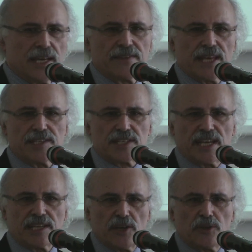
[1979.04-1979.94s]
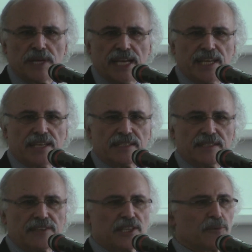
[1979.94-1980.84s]
And they say, go away,
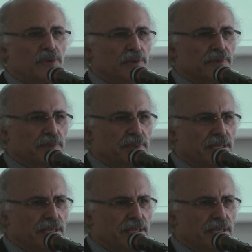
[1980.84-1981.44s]
nothing's wrong with